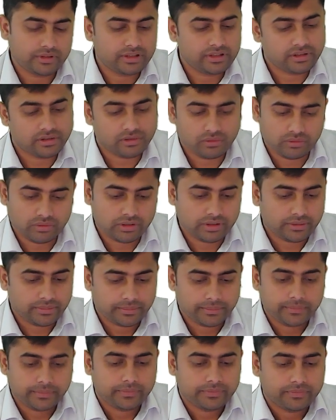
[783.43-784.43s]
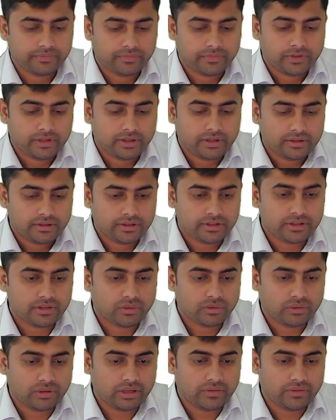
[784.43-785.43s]
These are the only.
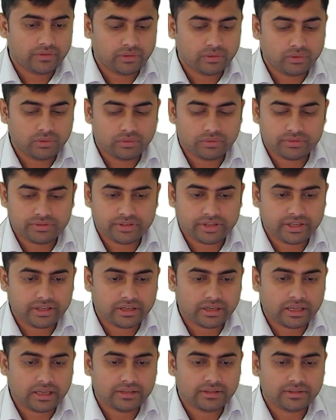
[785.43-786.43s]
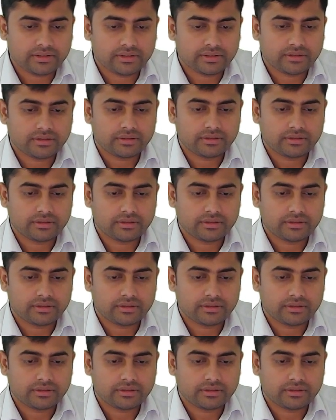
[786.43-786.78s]
If you go to string class,